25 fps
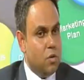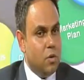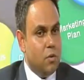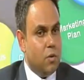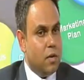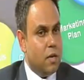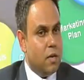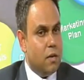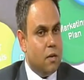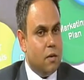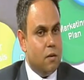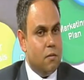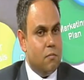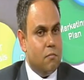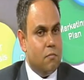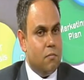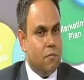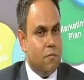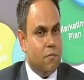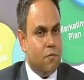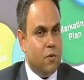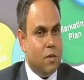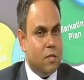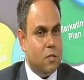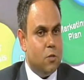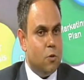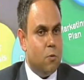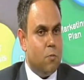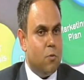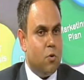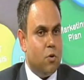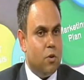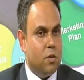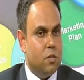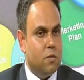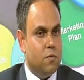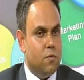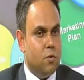can fix your
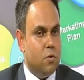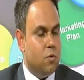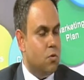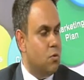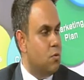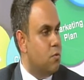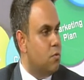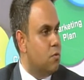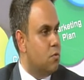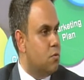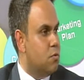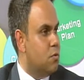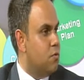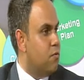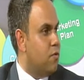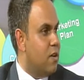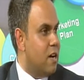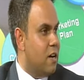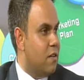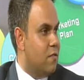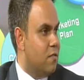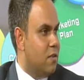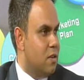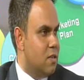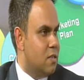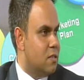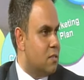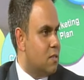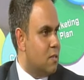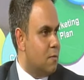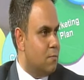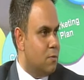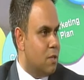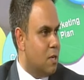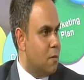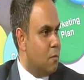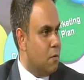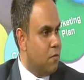mortgage for 2 to 5 years,
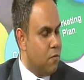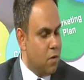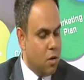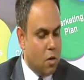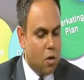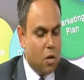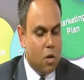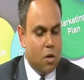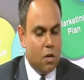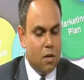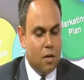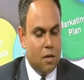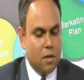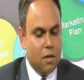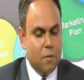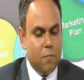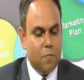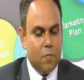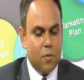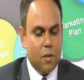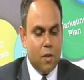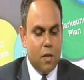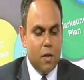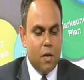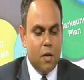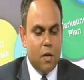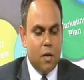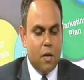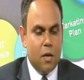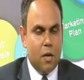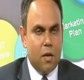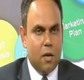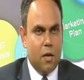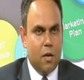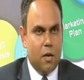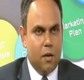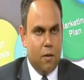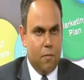sometime even longer,
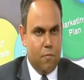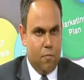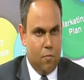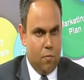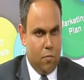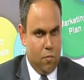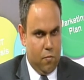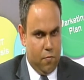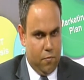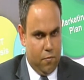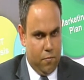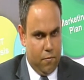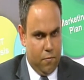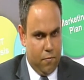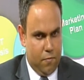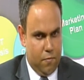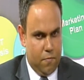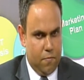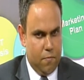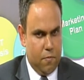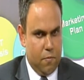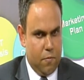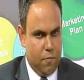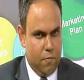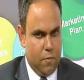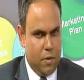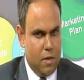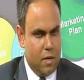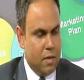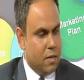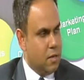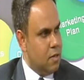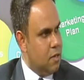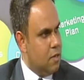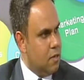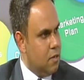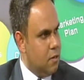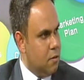at
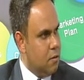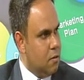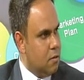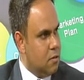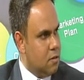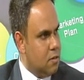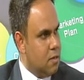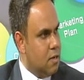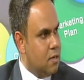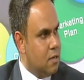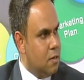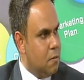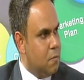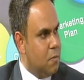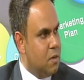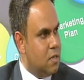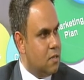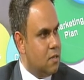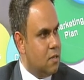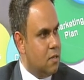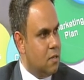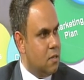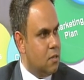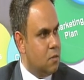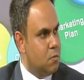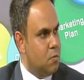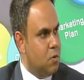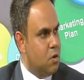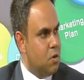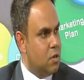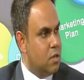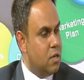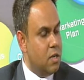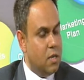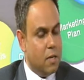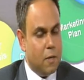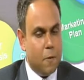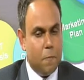a certain percentage
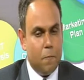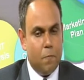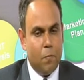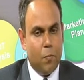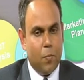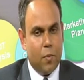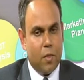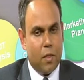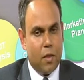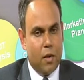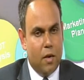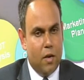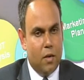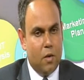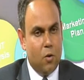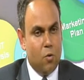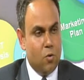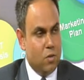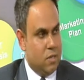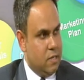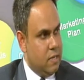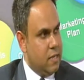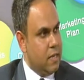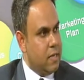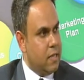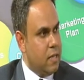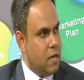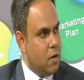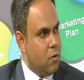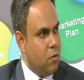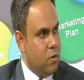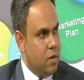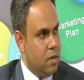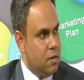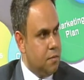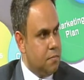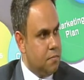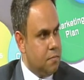point. And it will stay that
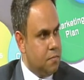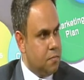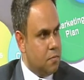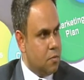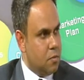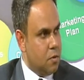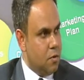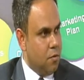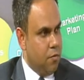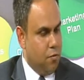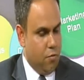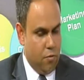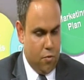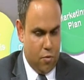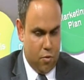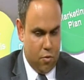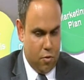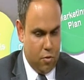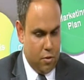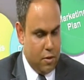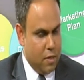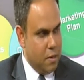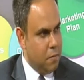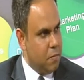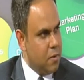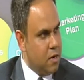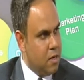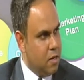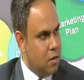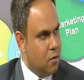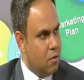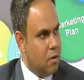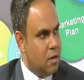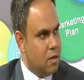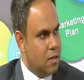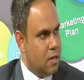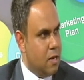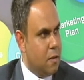way for that
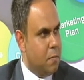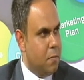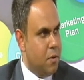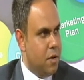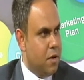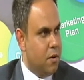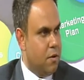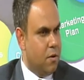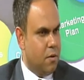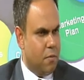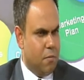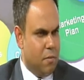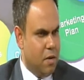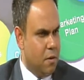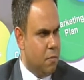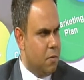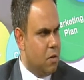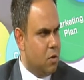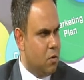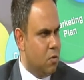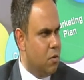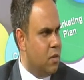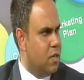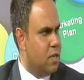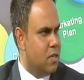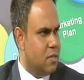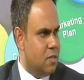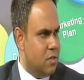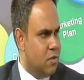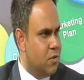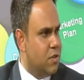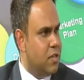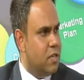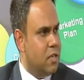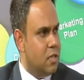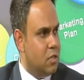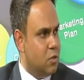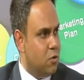particular time period, maybe 2 years,
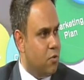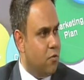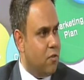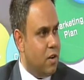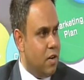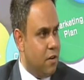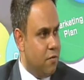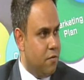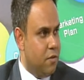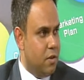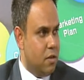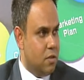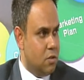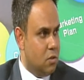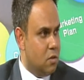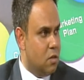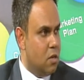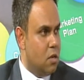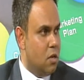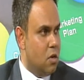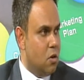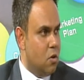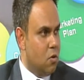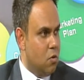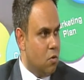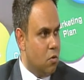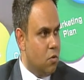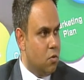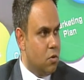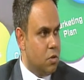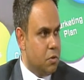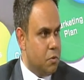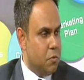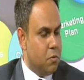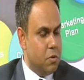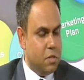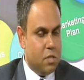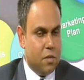3 years, or 5 years,
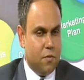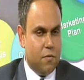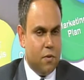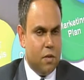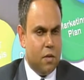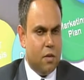whichever.